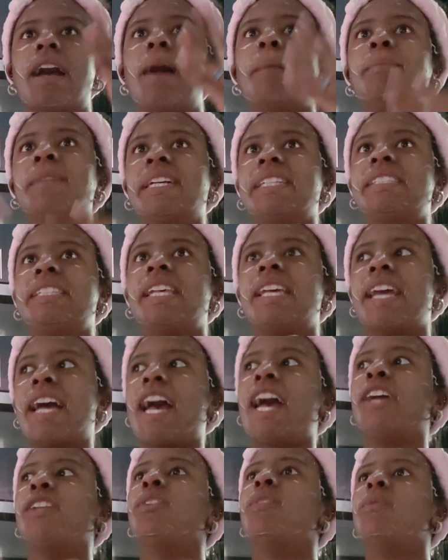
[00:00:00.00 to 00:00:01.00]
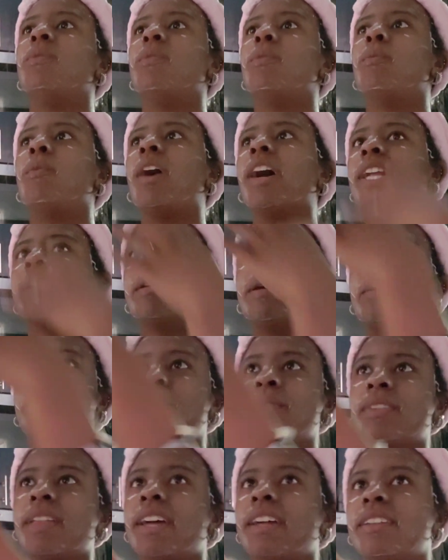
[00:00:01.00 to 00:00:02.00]
I'm not saying I don't watch
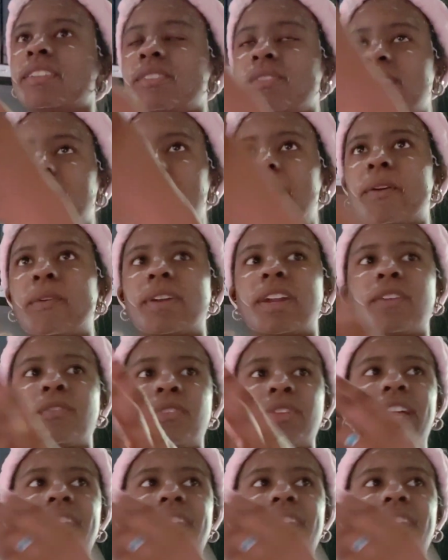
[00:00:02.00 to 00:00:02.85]
people that do that or whatever.